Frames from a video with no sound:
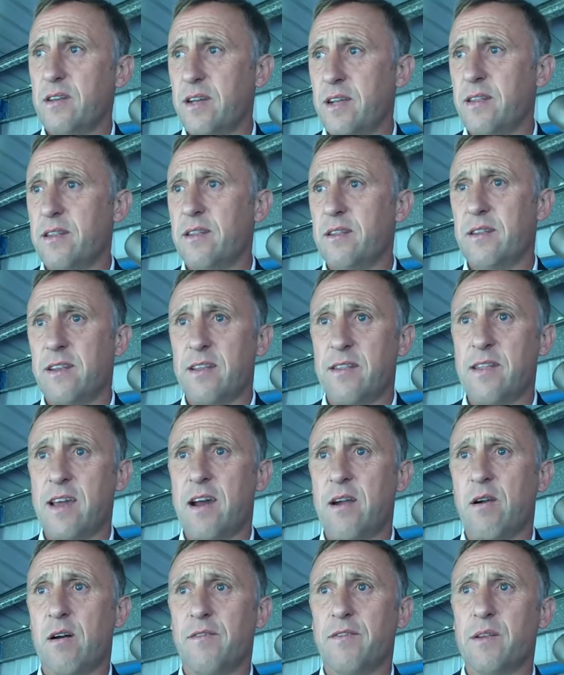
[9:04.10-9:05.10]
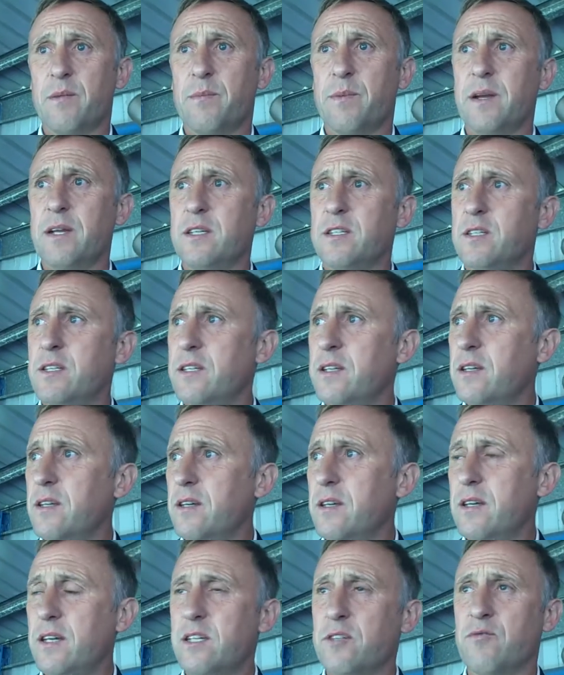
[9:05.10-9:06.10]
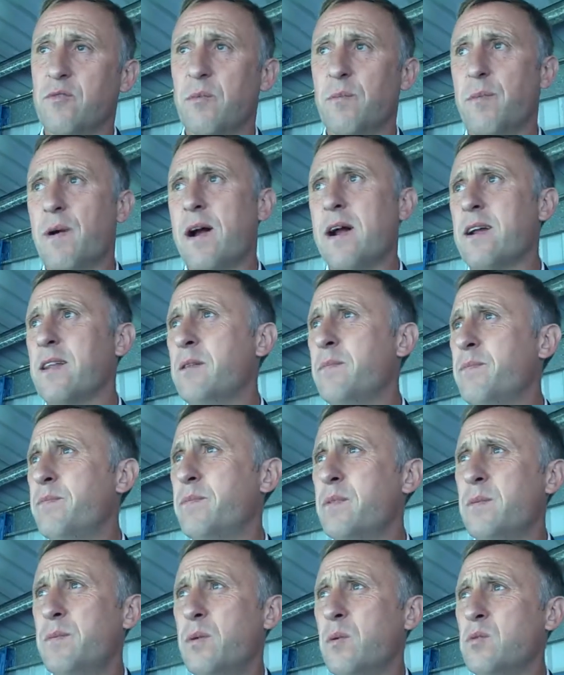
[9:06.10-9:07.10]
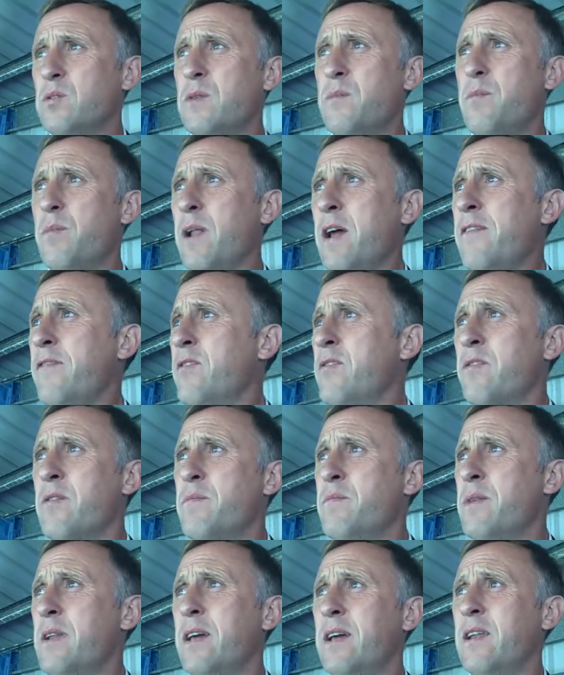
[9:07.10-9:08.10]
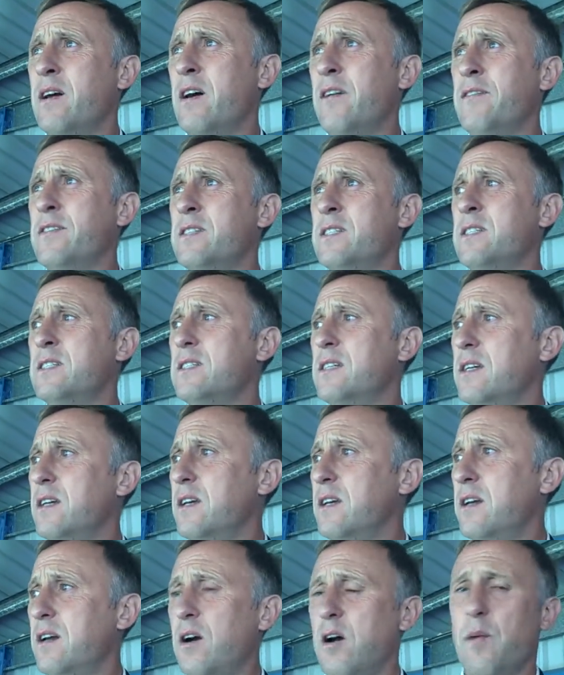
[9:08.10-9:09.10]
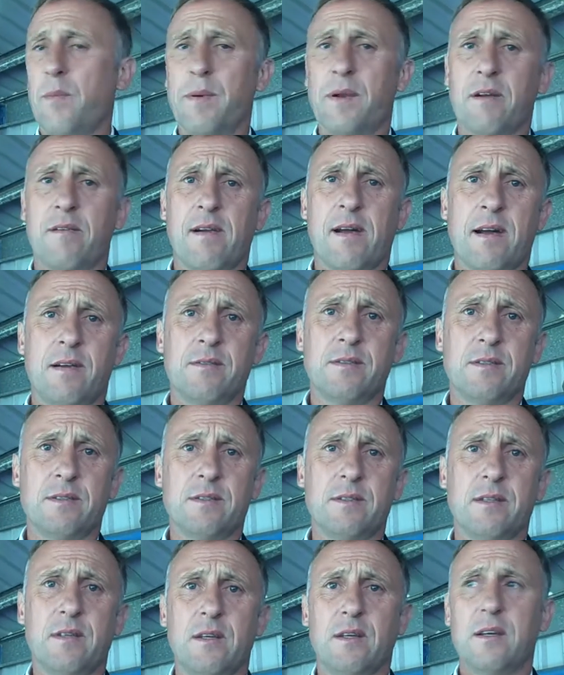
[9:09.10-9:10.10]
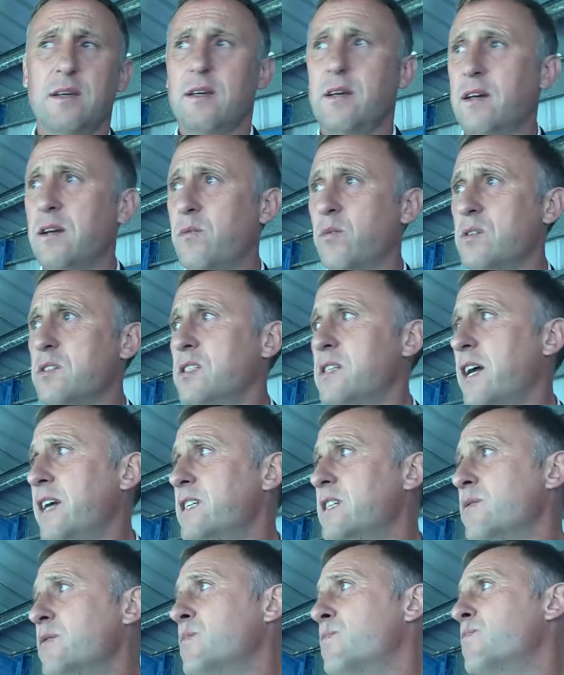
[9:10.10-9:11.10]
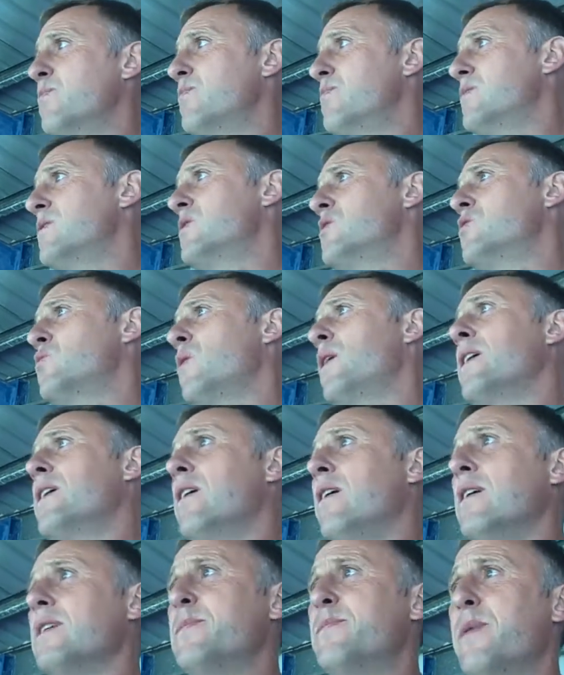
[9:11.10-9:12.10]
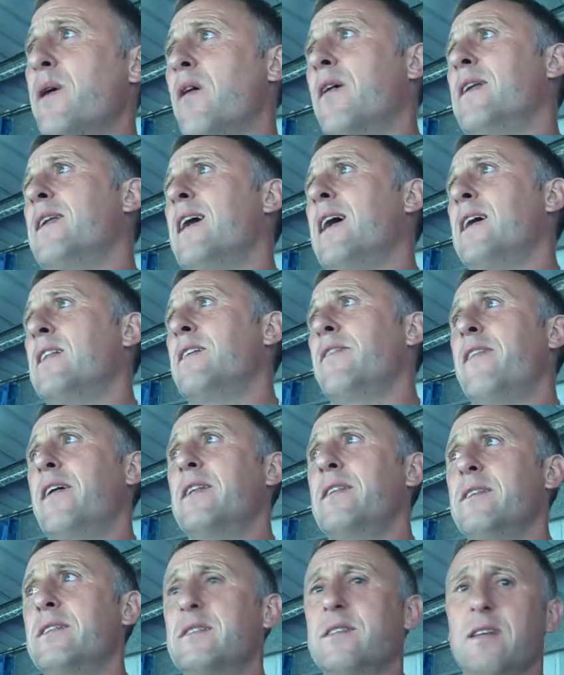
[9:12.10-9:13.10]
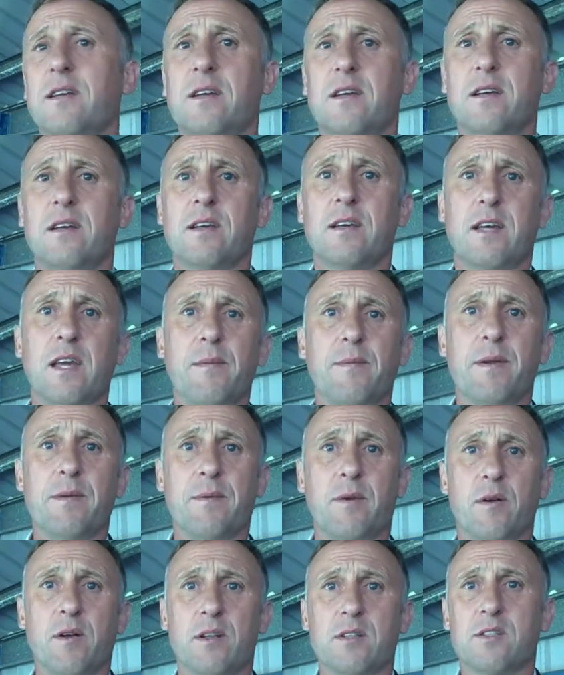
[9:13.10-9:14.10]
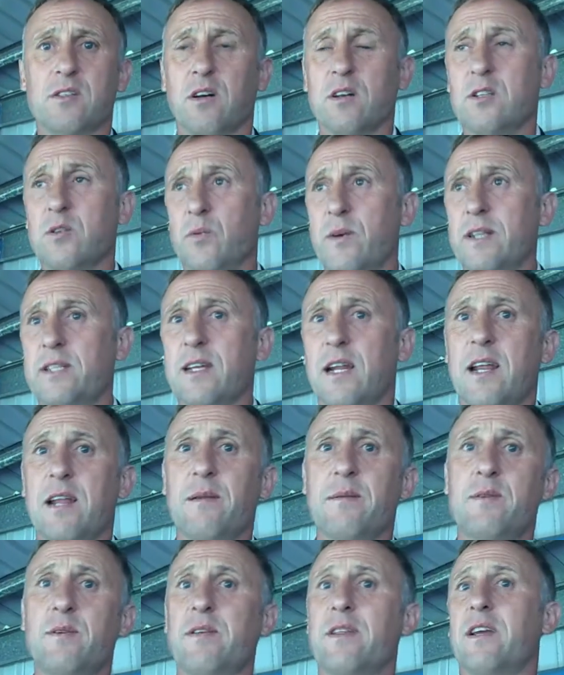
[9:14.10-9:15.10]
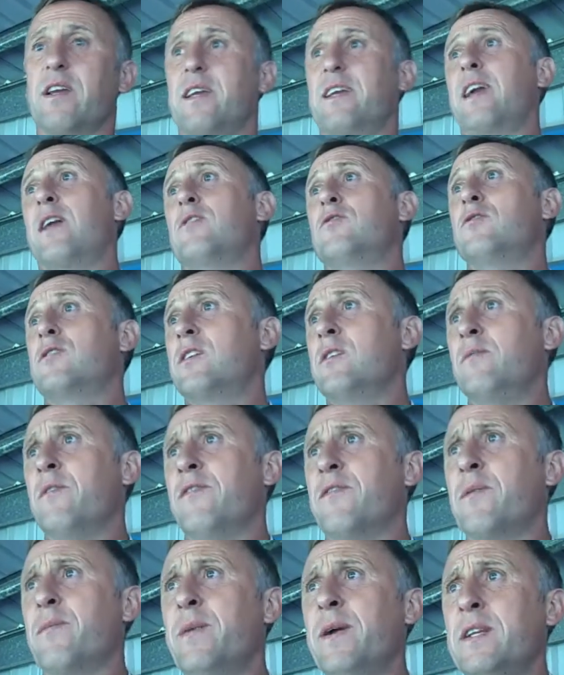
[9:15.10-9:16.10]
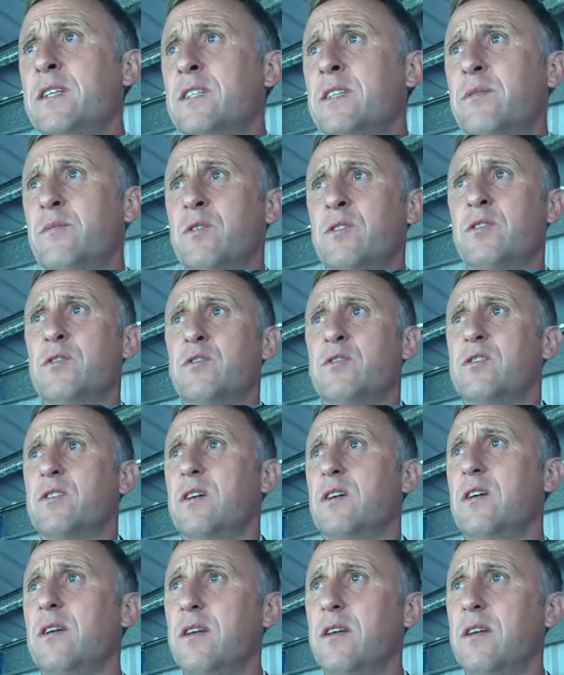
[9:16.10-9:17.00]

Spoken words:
in there off of the pitch, and he's run back, and the ball's in play for another minute and a half, and he's hopping around, and at one stage he was 20 yards behind our defenders, keeping them all onside, so we're telling him to either just come off the pitch, and it would have just,